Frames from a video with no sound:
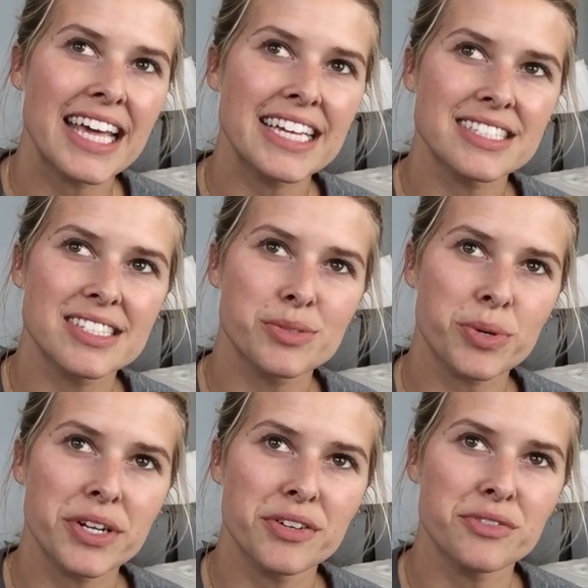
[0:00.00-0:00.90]
it's
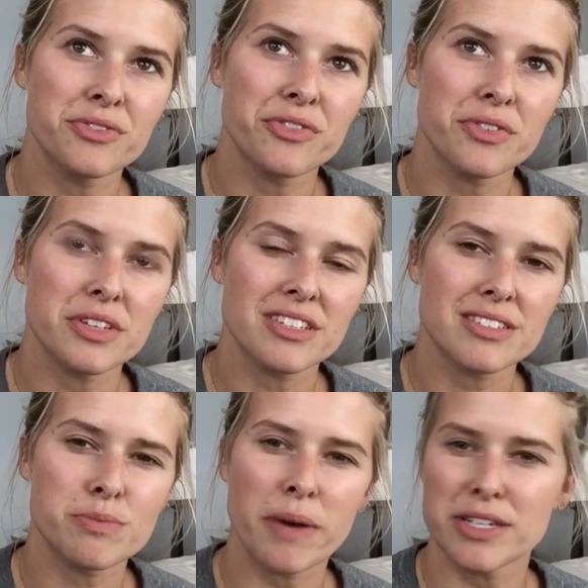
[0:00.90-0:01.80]
sort of
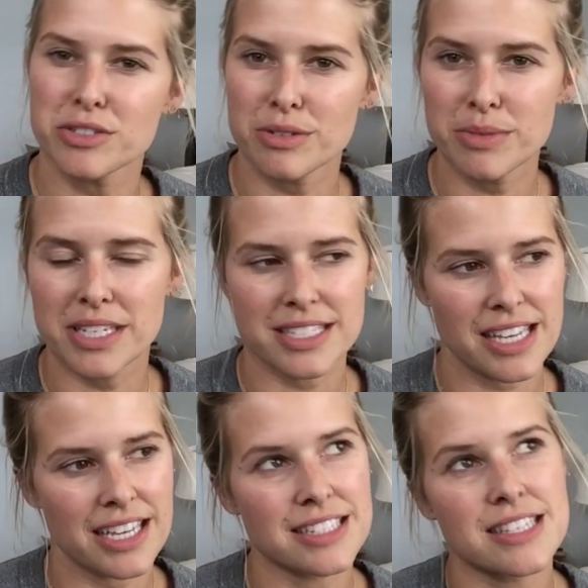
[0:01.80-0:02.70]
special because
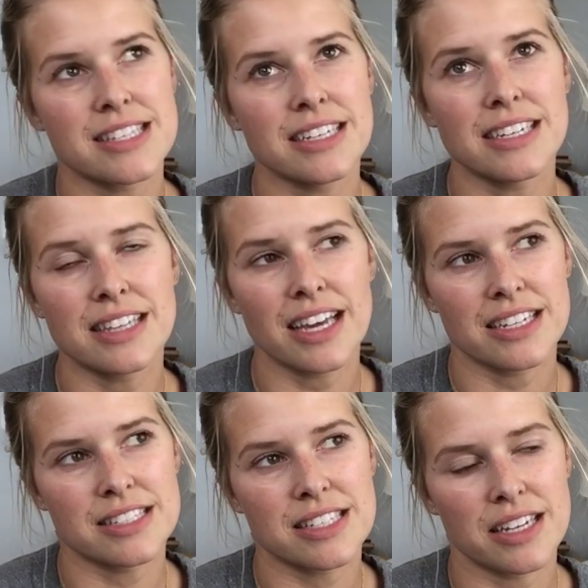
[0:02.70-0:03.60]
I can see that
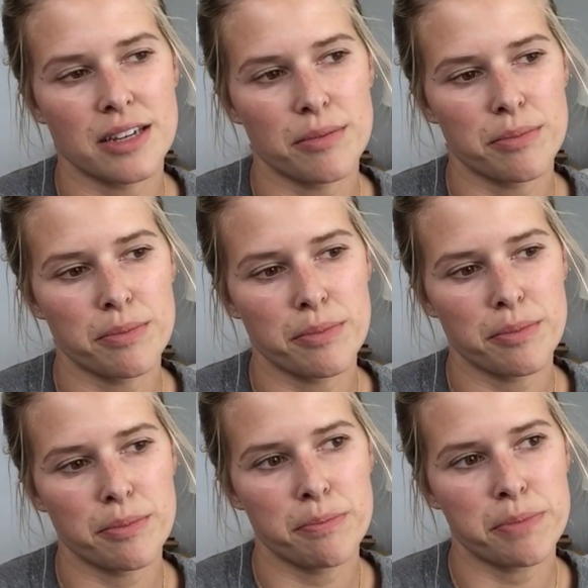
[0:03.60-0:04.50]
it's gonna
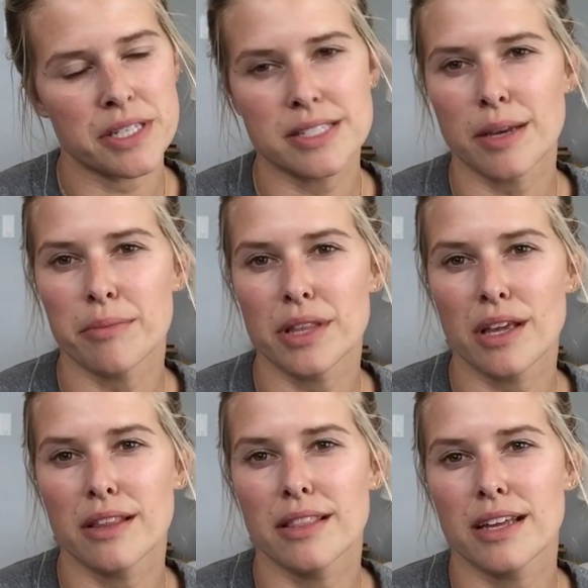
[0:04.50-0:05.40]
be something
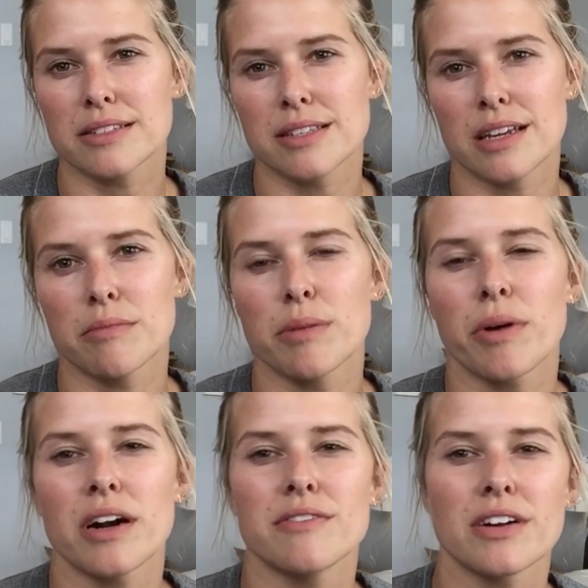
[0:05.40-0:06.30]
that's going to be a
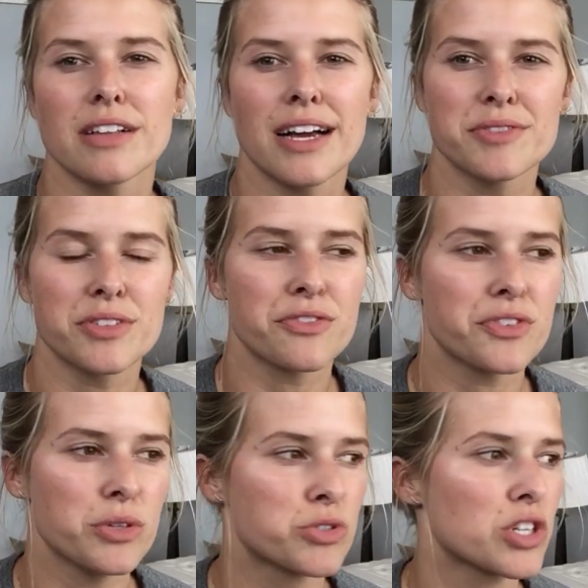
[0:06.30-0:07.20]
part of our lives in the
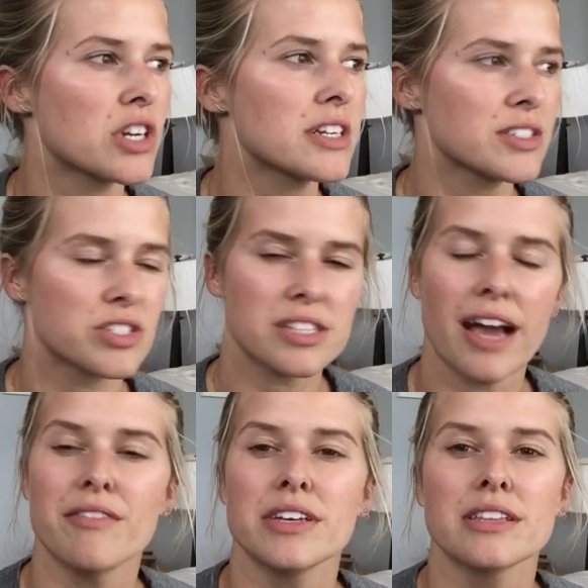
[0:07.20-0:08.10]
future, is just
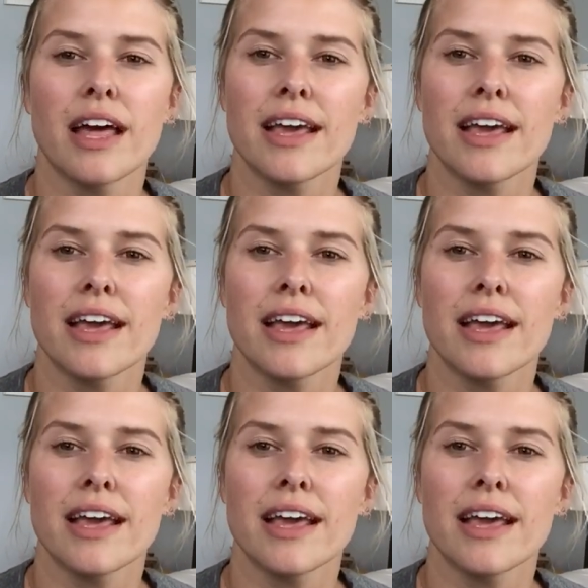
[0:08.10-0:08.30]
having